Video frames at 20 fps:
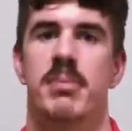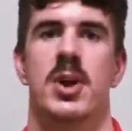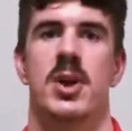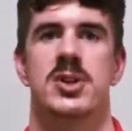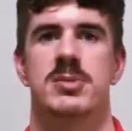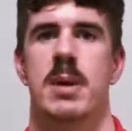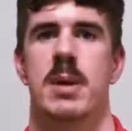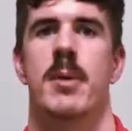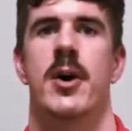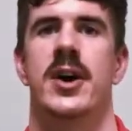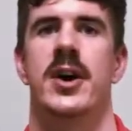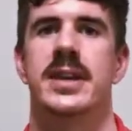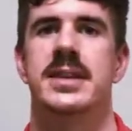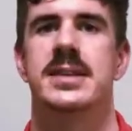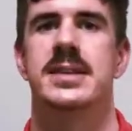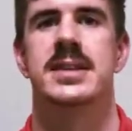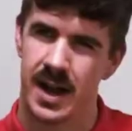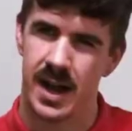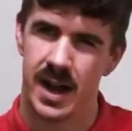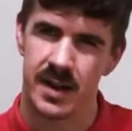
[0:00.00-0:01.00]
blows my
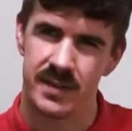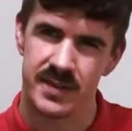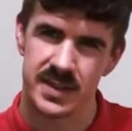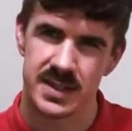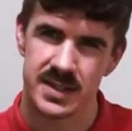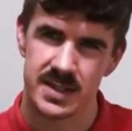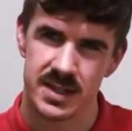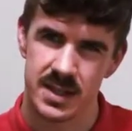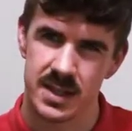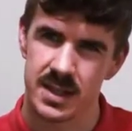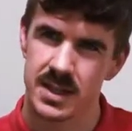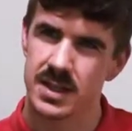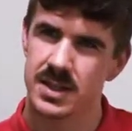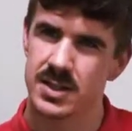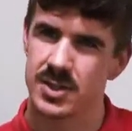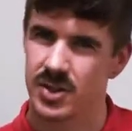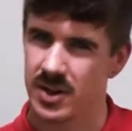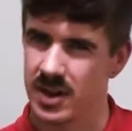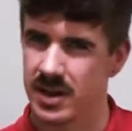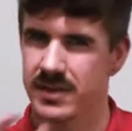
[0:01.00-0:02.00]
mind. Harvester
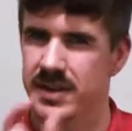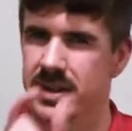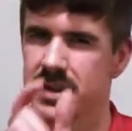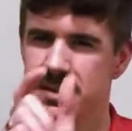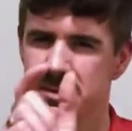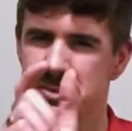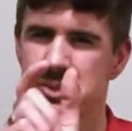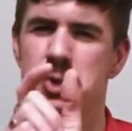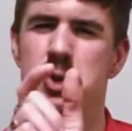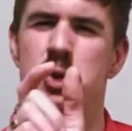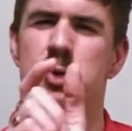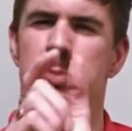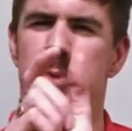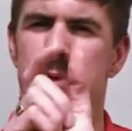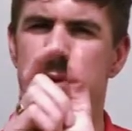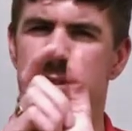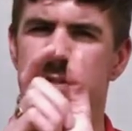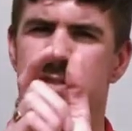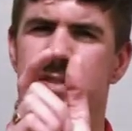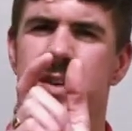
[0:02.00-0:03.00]
driving
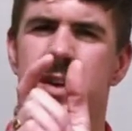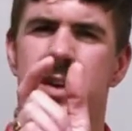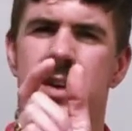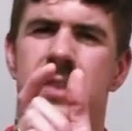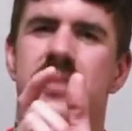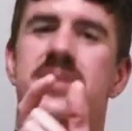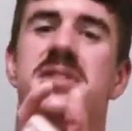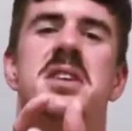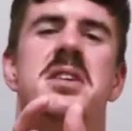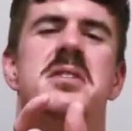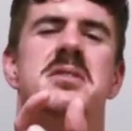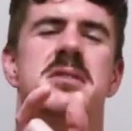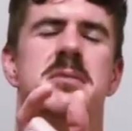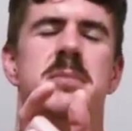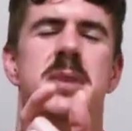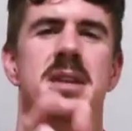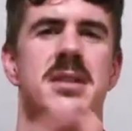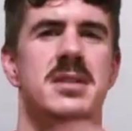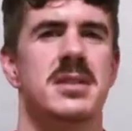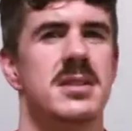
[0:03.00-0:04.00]
2.5
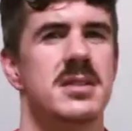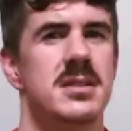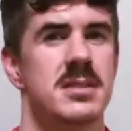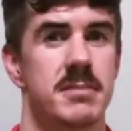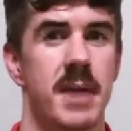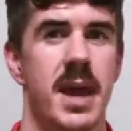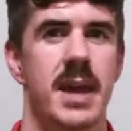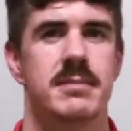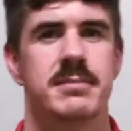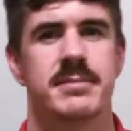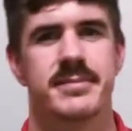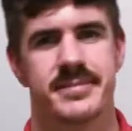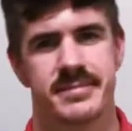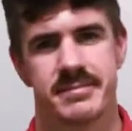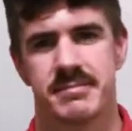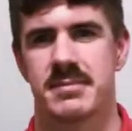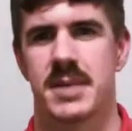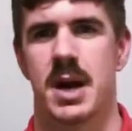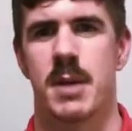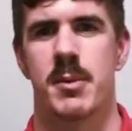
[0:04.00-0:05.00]
centimeters? Mate,
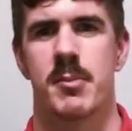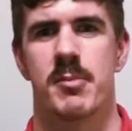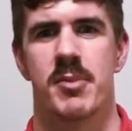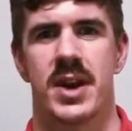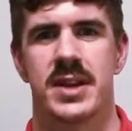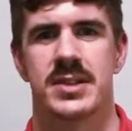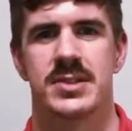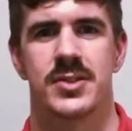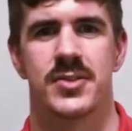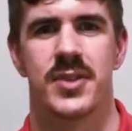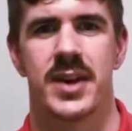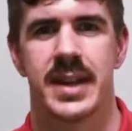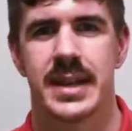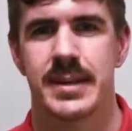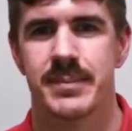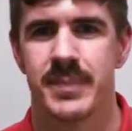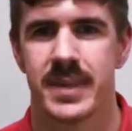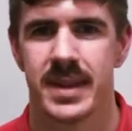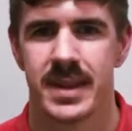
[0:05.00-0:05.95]
I'm impressed already.